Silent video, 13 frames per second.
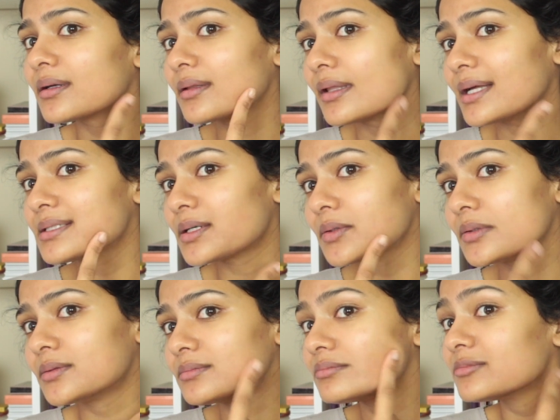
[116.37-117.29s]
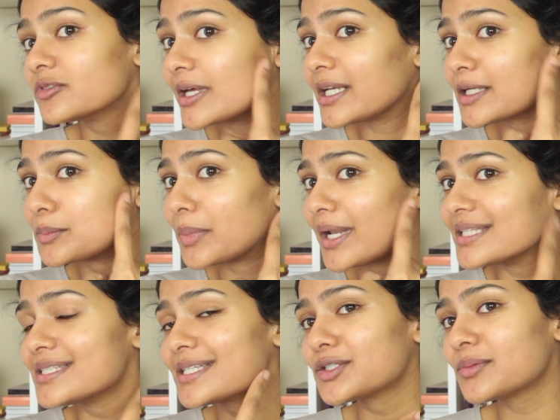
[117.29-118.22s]
That's how well it
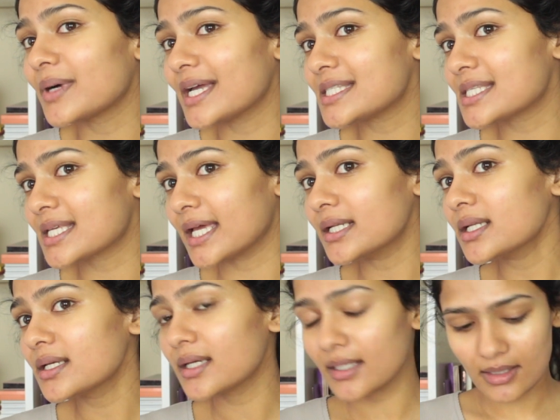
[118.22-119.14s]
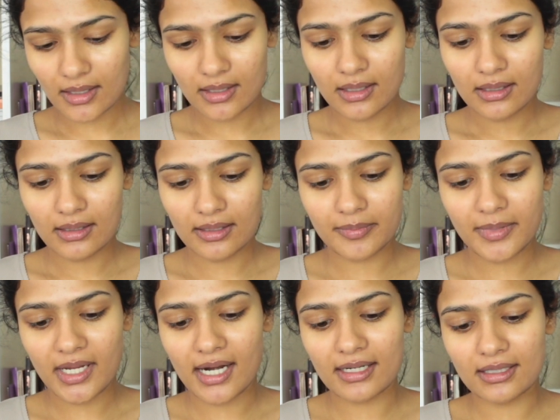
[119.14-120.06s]
blends into my skin. Let
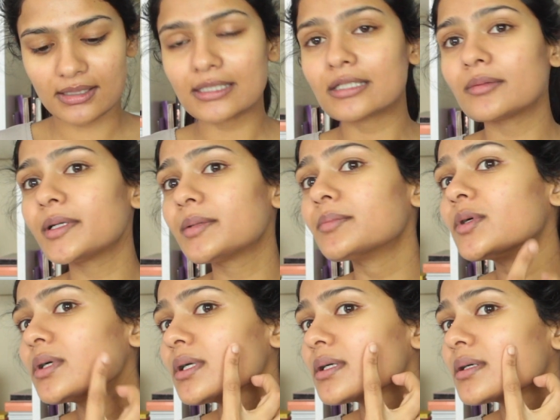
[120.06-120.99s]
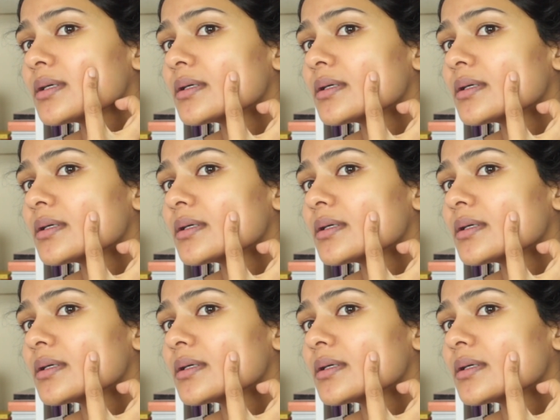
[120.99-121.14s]
me add a little bit more.